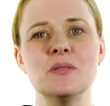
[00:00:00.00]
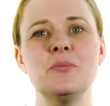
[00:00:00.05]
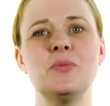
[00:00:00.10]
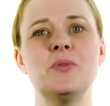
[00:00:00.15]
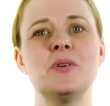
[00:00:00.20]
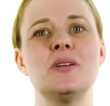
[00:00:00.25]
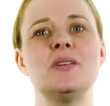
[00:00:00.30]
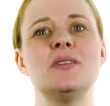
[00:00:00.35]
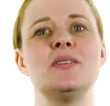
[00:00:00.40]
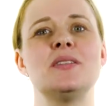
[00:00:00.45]

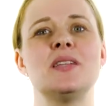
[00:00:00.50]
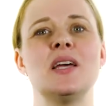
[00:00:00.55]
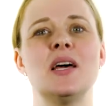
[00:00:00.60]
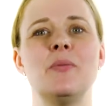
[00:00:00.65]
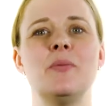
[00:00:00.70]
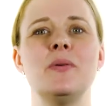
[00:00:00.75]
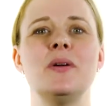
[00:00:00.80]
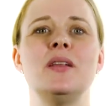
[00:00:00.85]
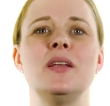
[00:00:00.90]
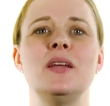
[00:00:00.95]
important
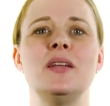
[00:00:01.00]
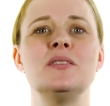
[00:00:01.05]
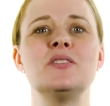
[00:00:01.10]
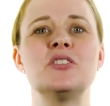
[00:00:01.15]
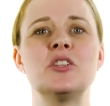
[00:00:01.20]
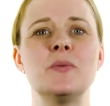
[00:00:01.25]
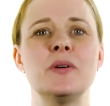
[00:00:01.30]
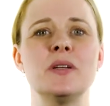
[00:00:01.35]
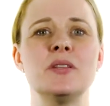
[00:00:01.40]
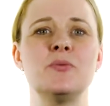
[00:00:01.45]
step in
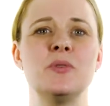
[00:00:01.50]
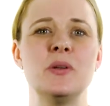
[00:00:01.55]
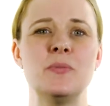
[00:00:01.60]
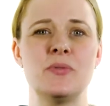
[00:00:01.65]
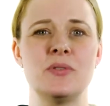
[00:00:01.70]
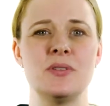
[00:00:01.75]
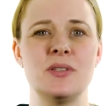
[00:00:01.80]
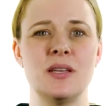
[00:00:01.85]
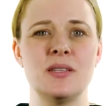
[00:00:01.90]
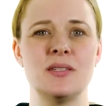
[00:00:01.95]
instrument
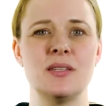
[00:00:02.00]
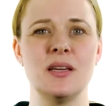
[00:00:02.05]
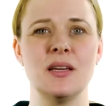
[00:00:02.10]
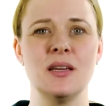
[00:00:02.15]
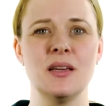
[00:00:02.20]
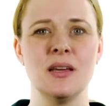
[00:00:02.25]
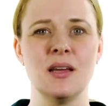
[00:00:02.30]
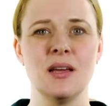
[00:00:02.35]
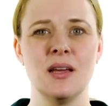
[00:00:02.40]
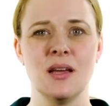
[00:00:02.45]

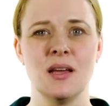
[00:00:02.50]
reprocessing.